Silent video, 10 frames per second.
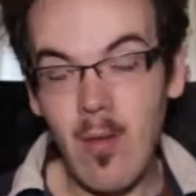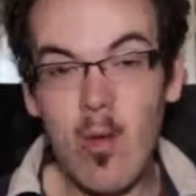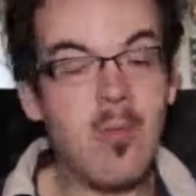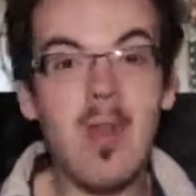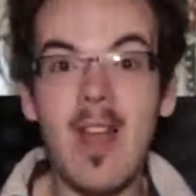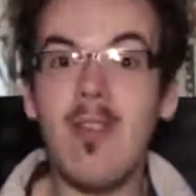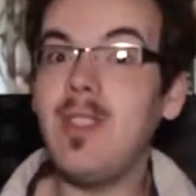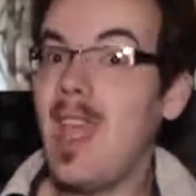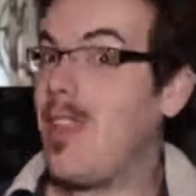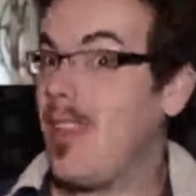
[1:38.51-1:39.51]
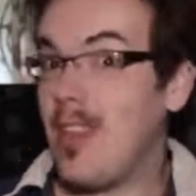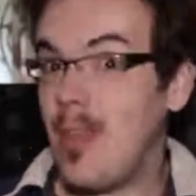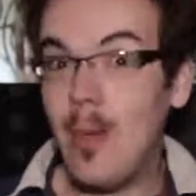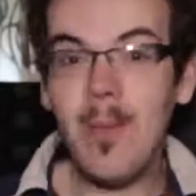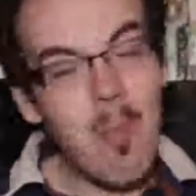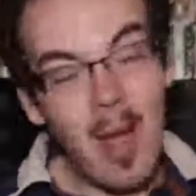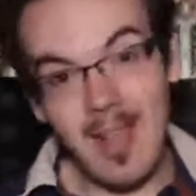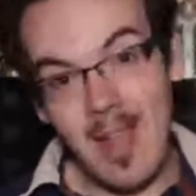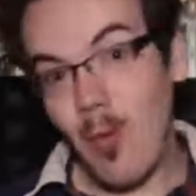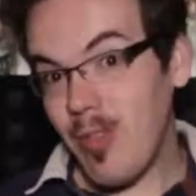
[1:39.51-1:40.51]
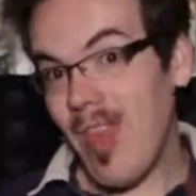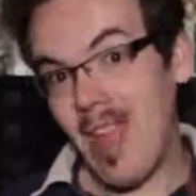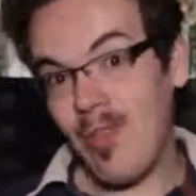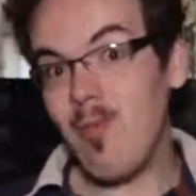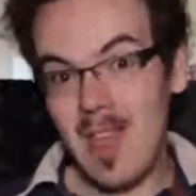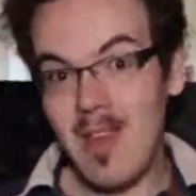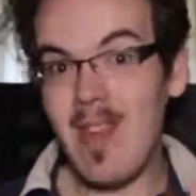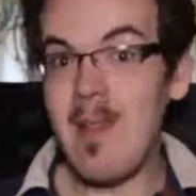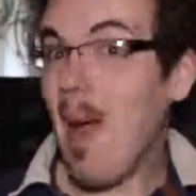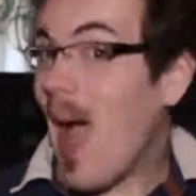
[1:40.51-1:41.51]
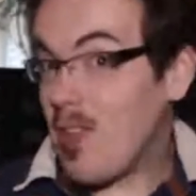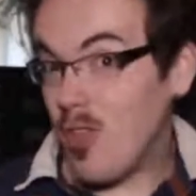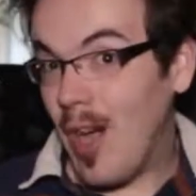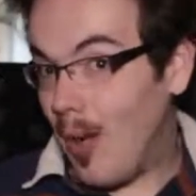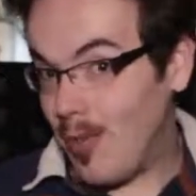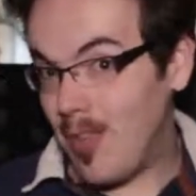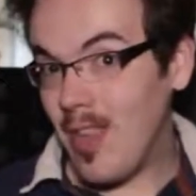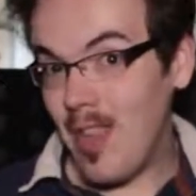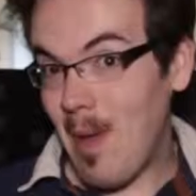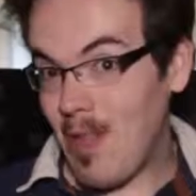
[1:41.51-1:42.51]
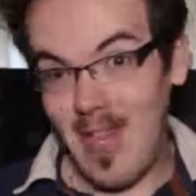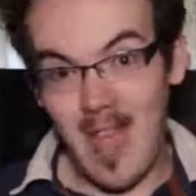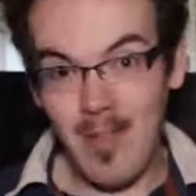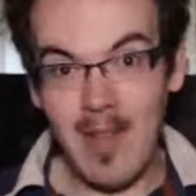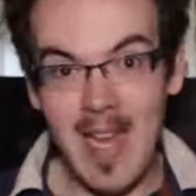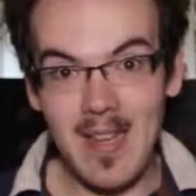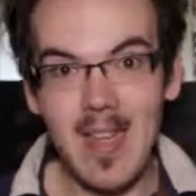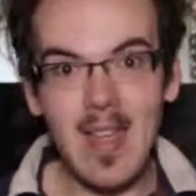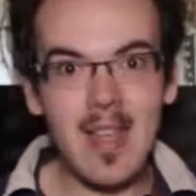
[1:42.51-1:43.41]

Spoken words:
Oh, High School DxD too. But they've also had some really, really bad shows, especially as of late.